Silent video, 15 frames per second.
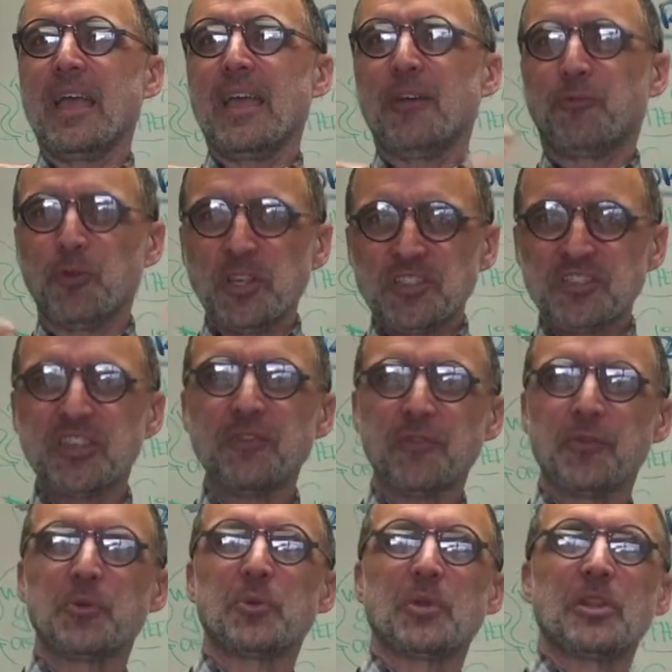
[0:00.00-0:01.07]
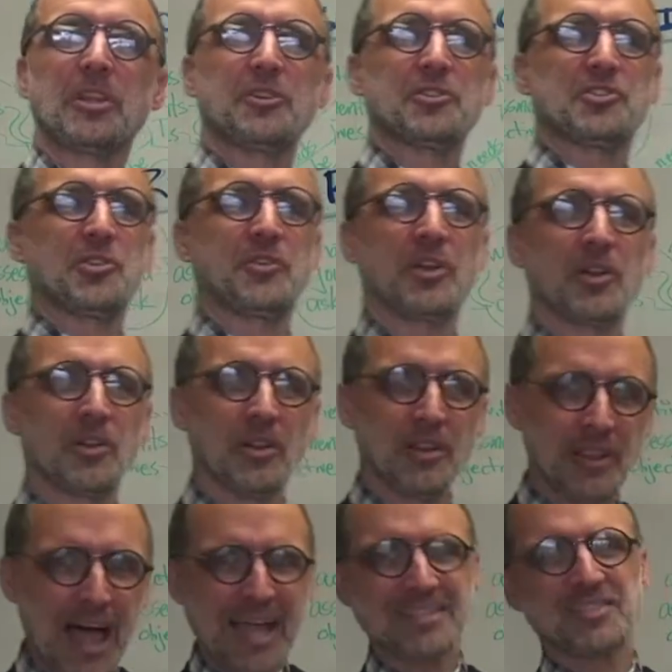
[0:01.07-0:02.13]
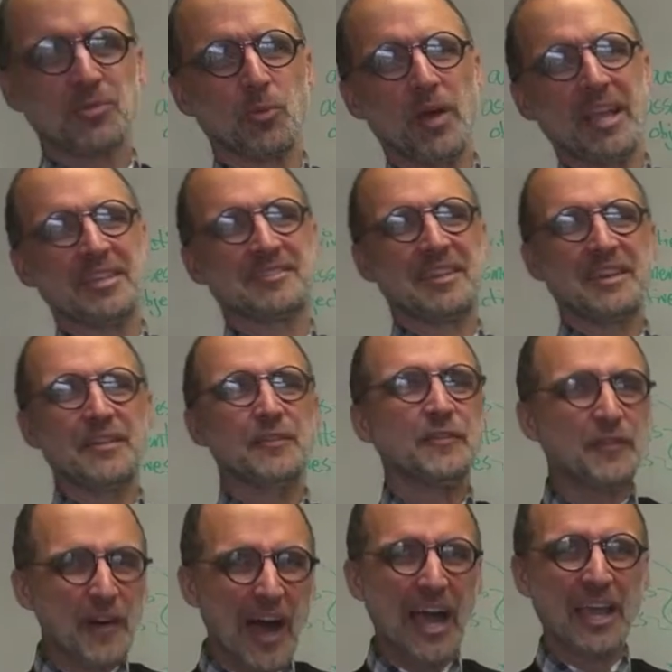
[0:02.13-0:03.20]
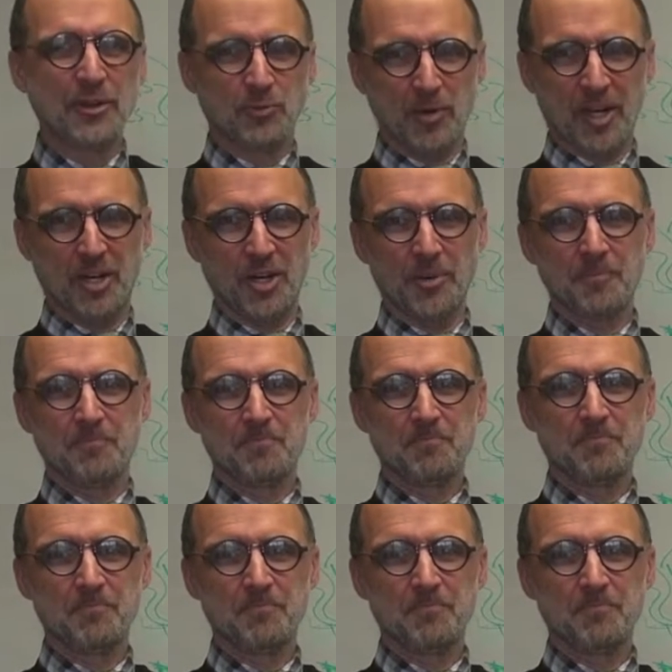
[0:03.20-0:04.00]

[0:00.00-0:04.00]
If we sift through the literature, there are lots of ways to define rigor.